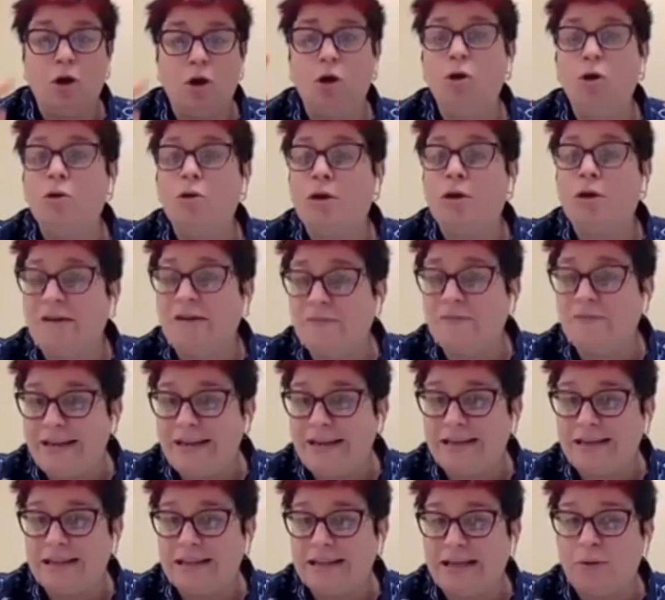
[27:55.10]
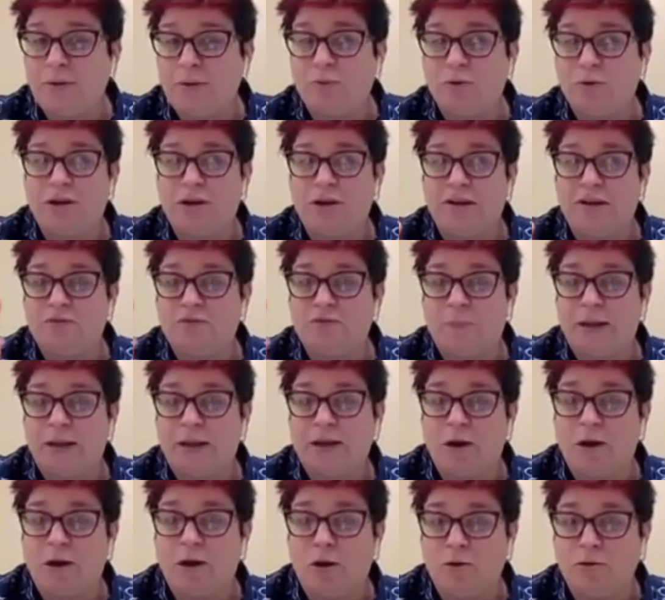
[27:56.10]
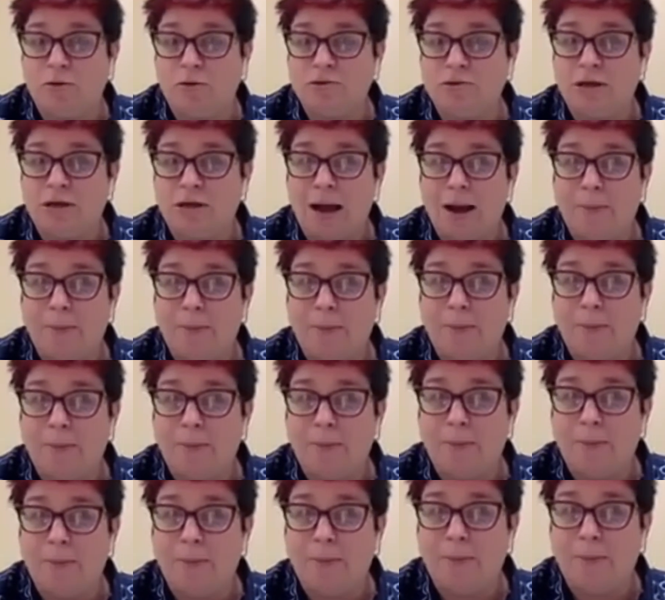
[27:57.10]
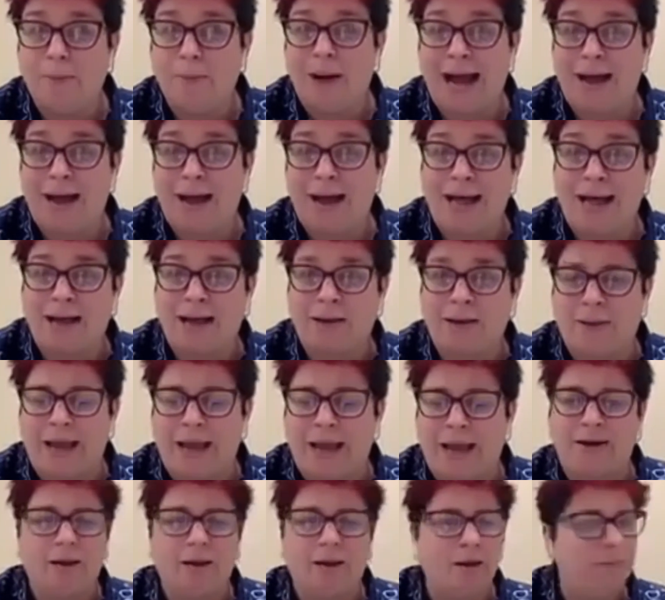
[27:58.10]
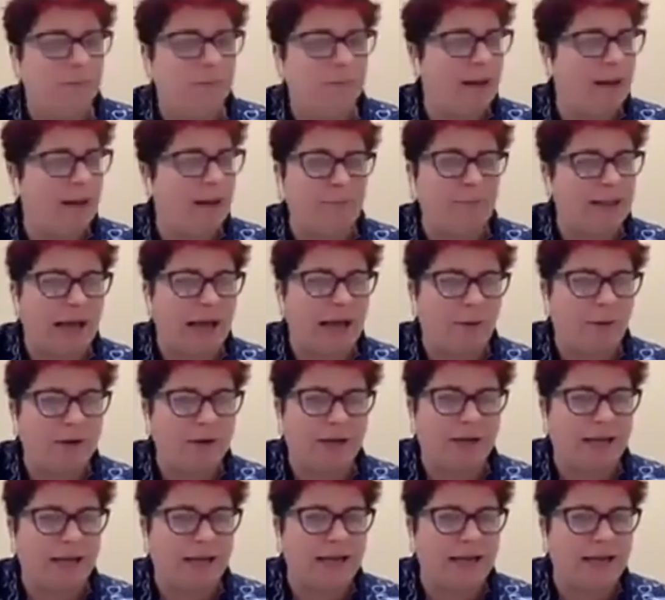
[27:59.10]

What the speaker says: who conveniently would have been owned by a black man. Maybe that would